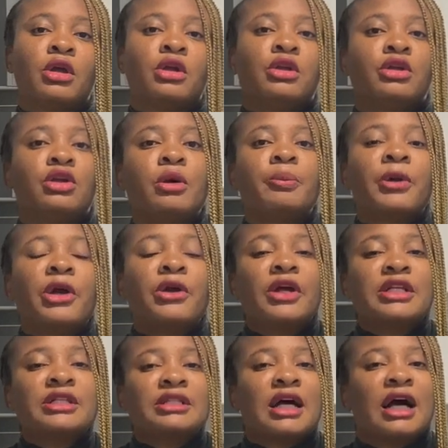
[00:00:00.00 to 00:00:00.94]
Your
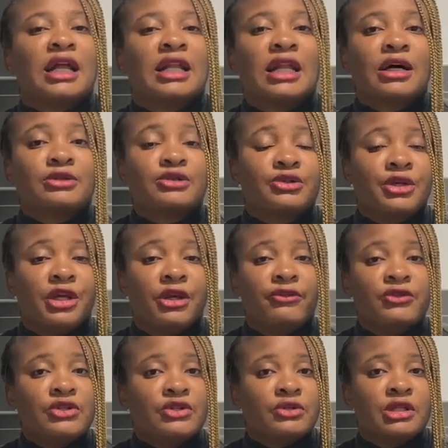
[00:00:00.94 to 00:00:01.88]
parents are allowed to
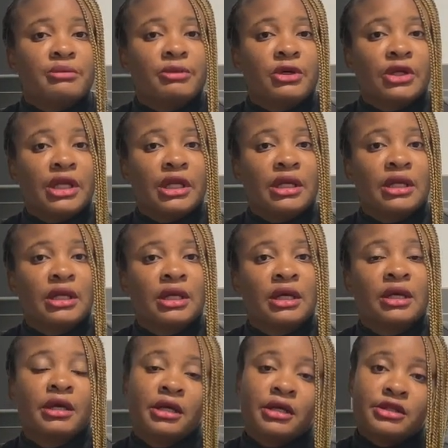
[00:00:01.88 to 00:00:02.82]
gift you the money.
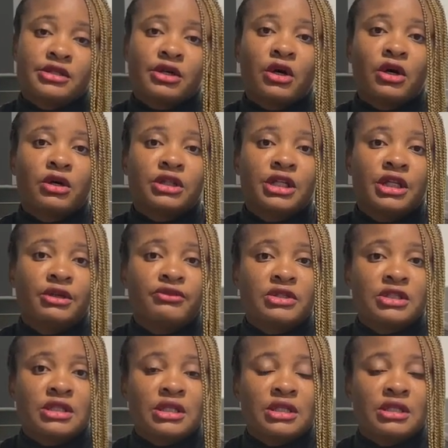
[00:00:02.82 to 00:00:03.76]
It's called
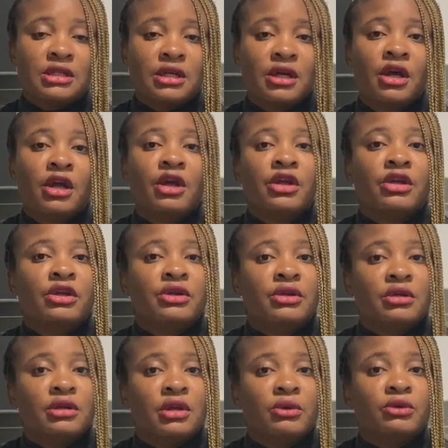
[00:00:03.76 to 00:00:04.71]
gift deed.
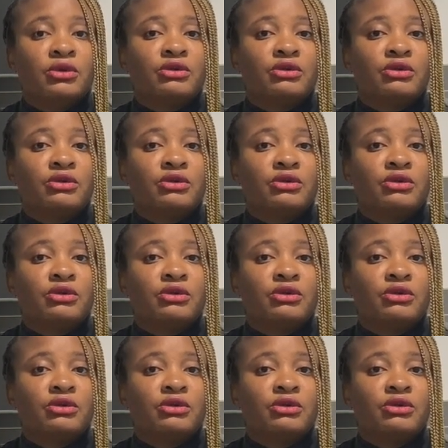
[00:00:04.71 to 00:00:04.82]
They would